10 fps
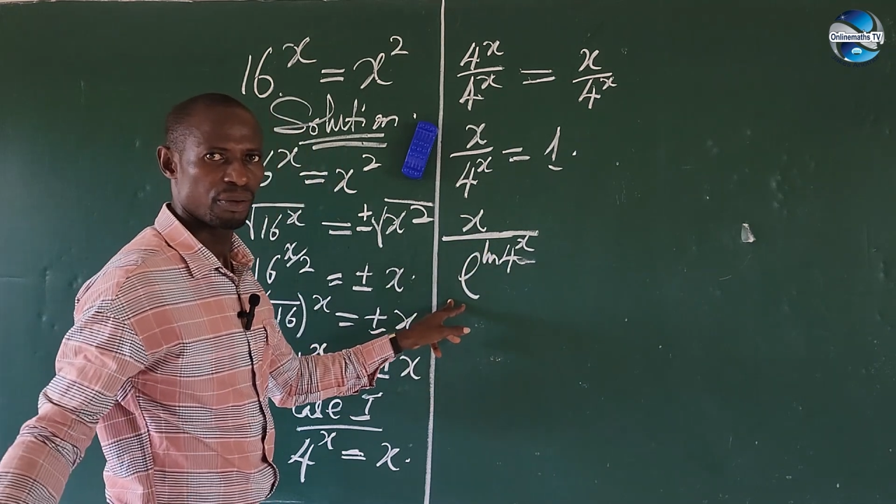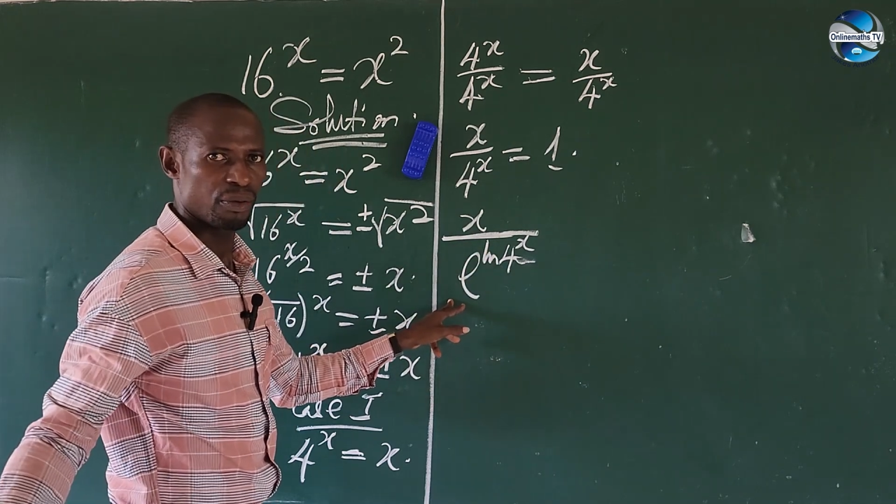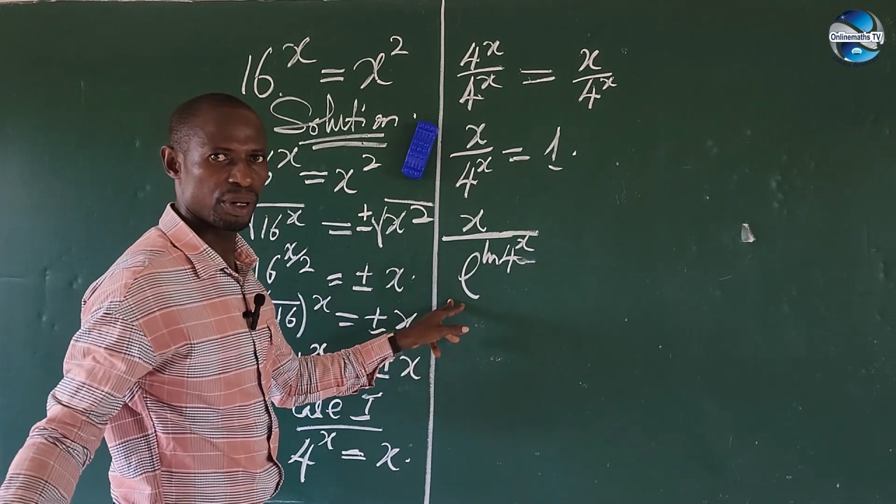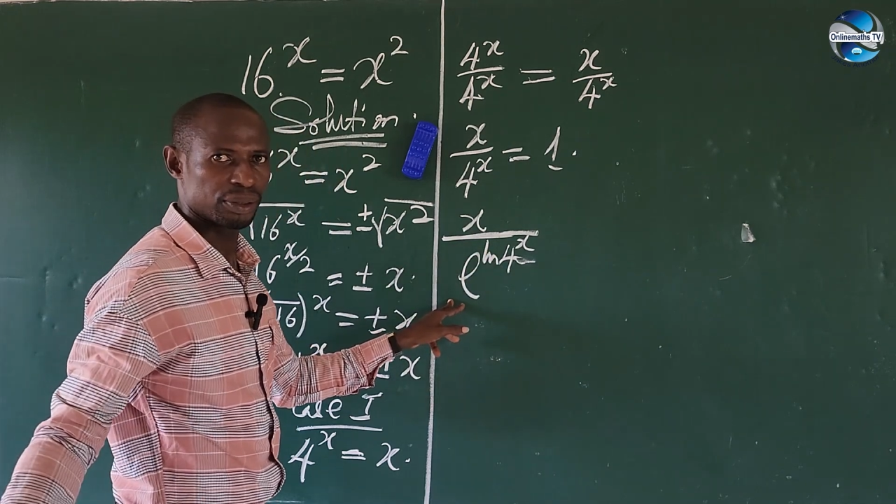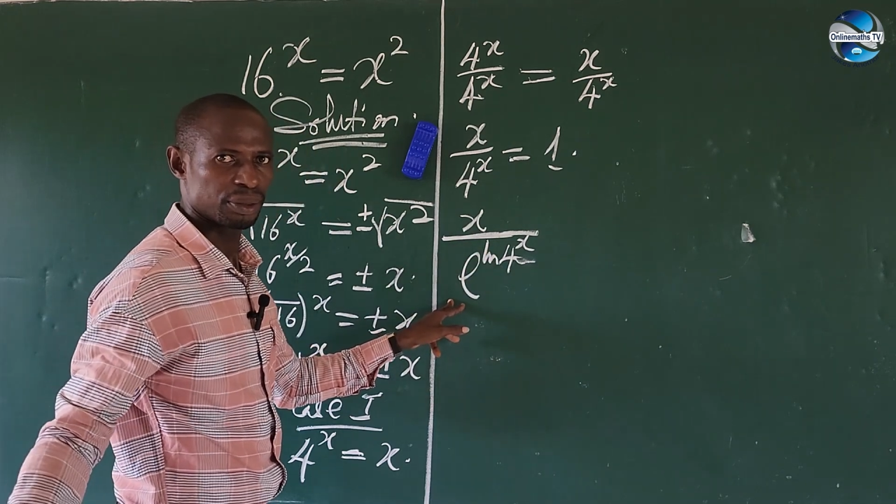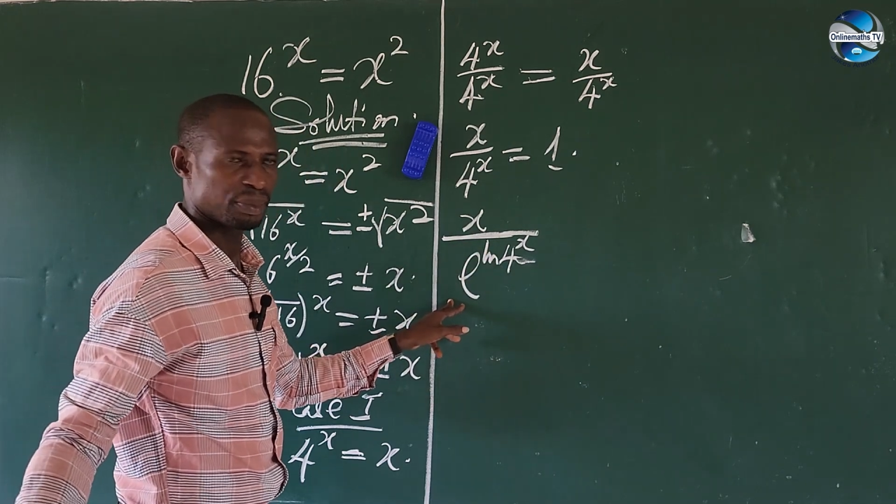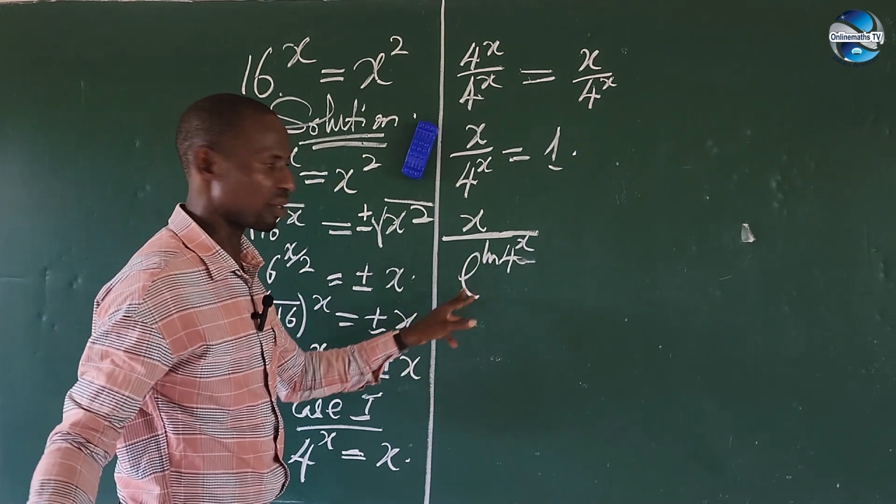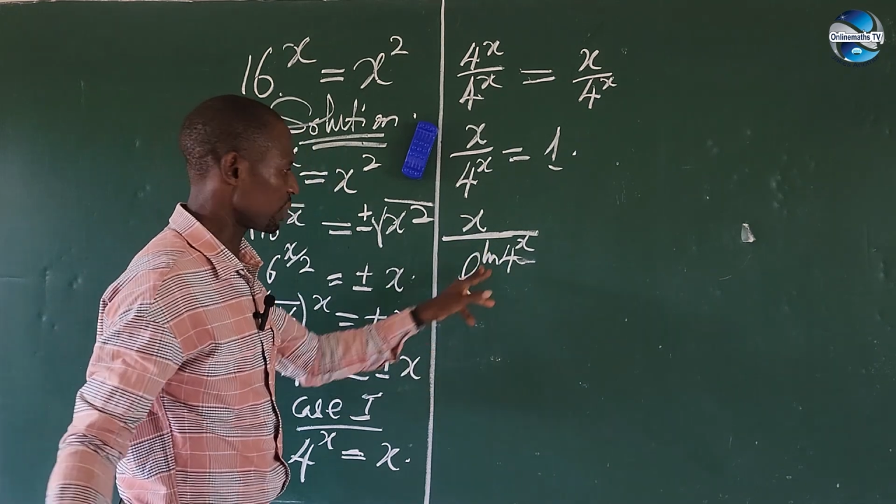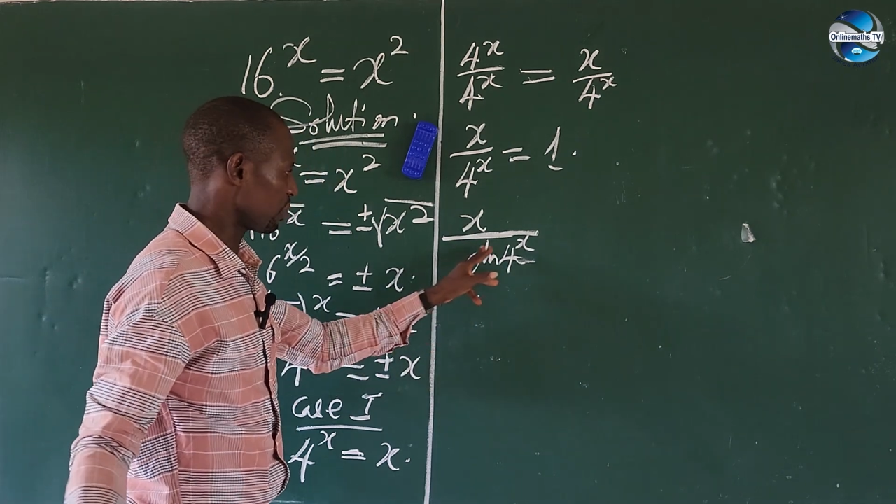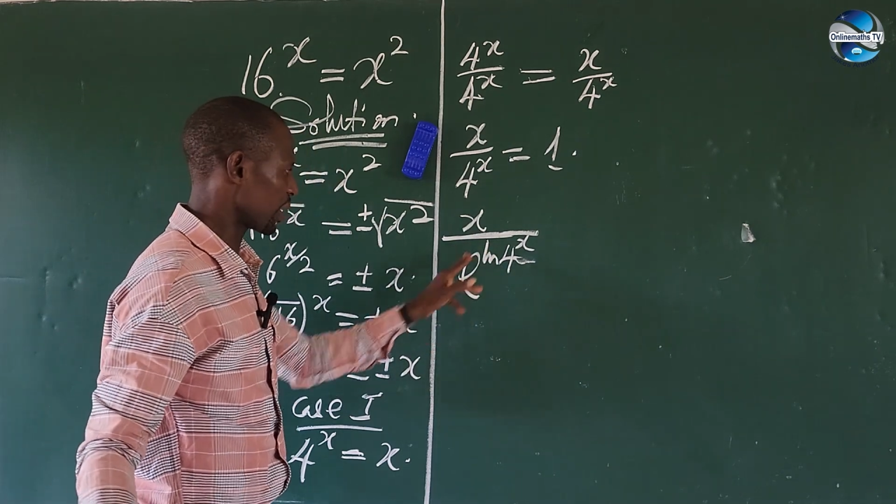1,
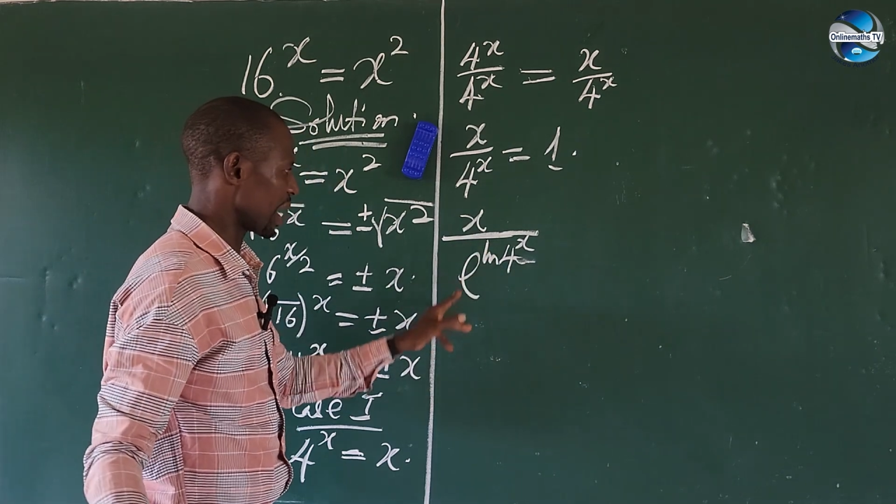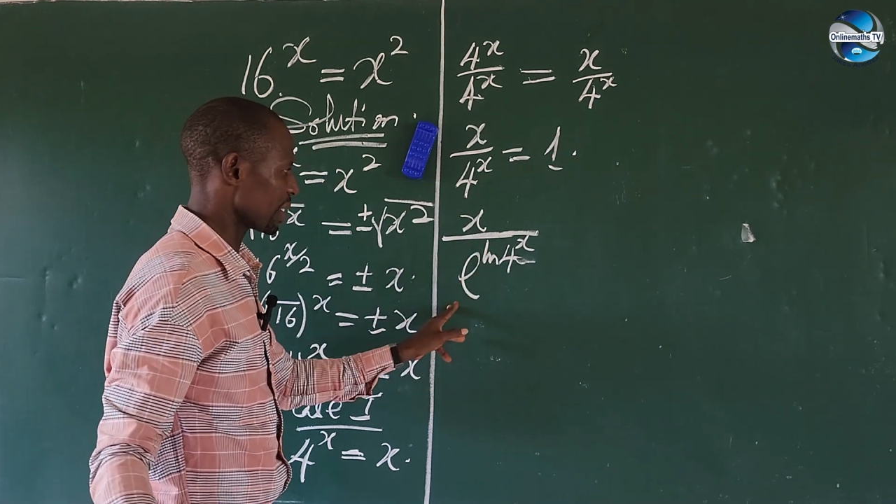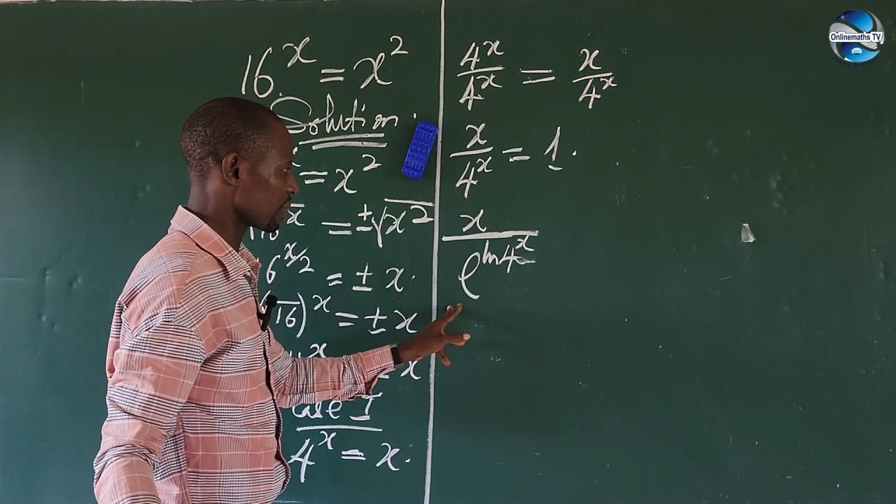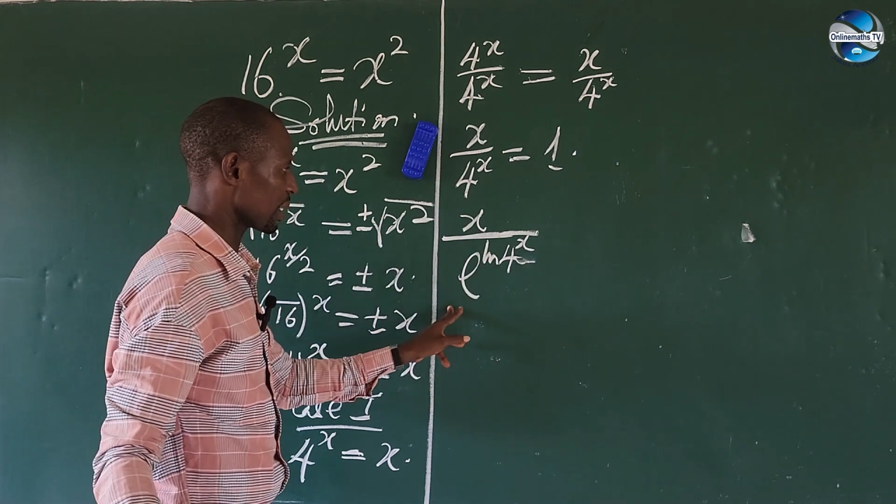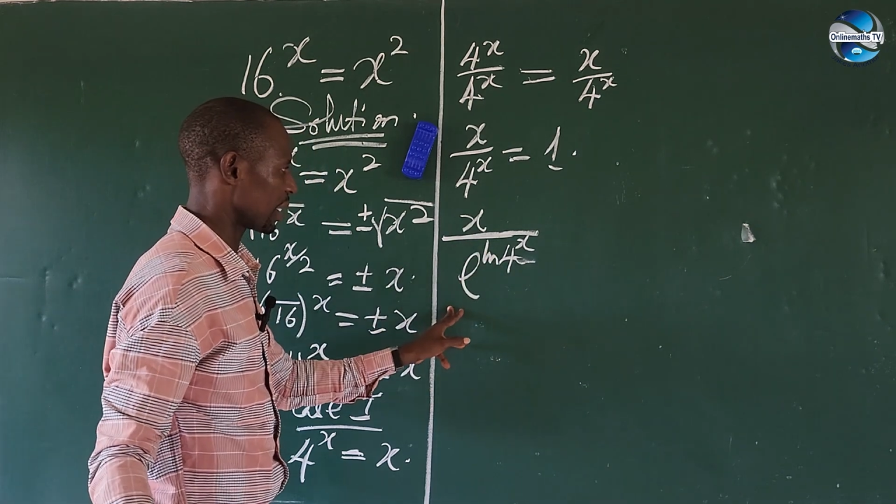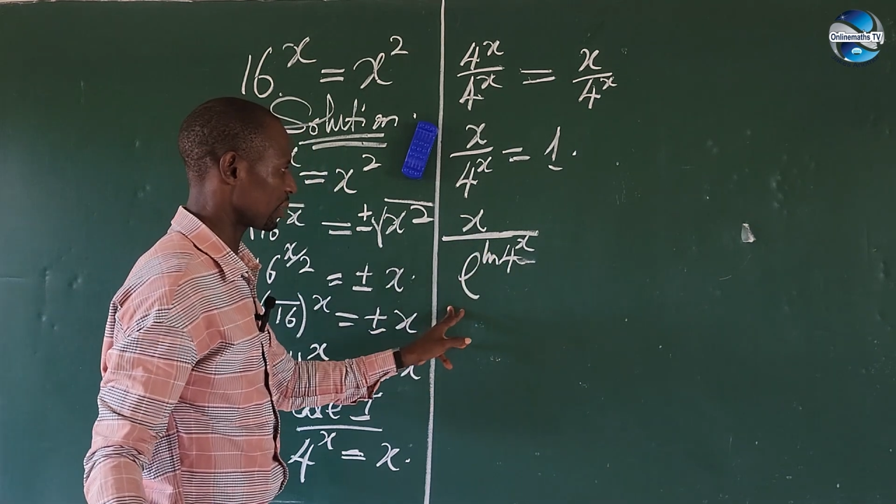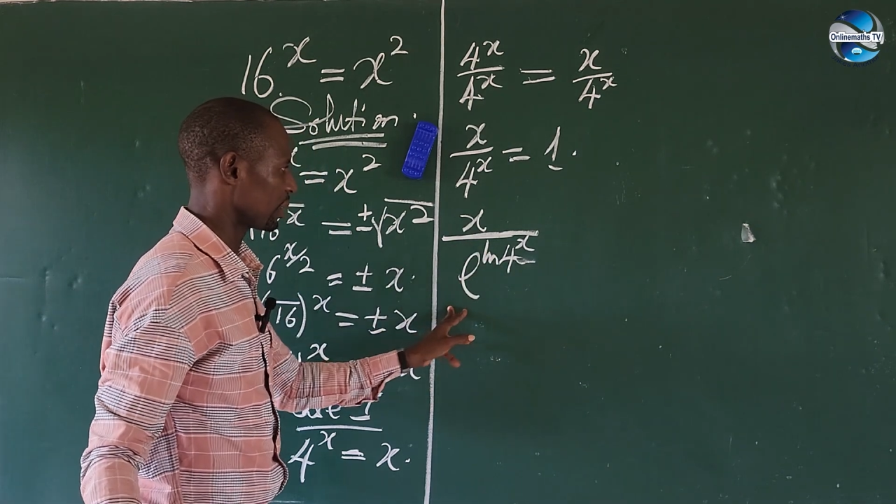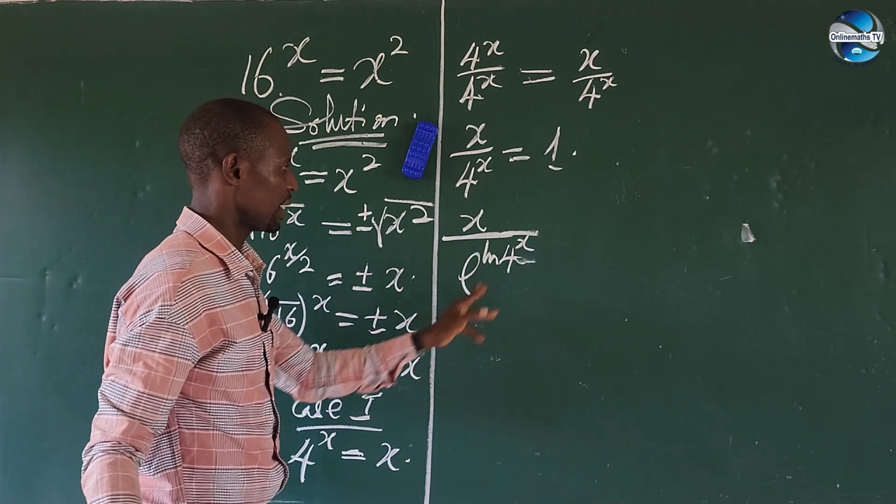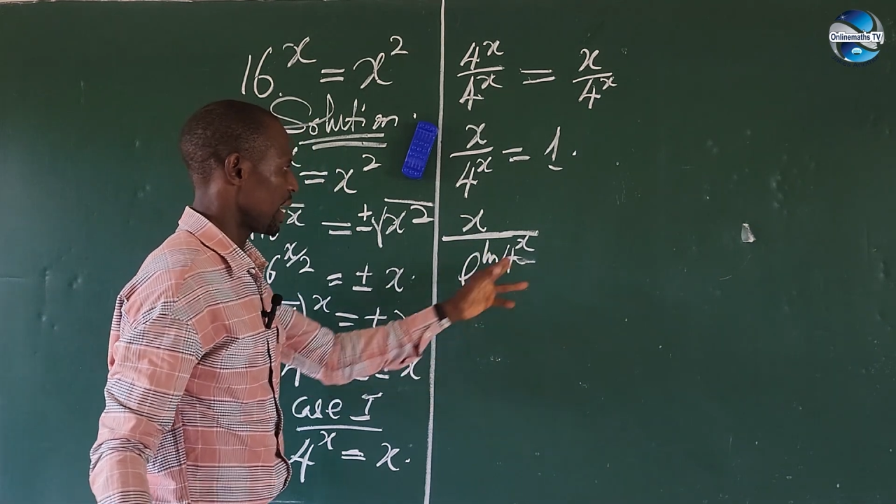because they will cancel out.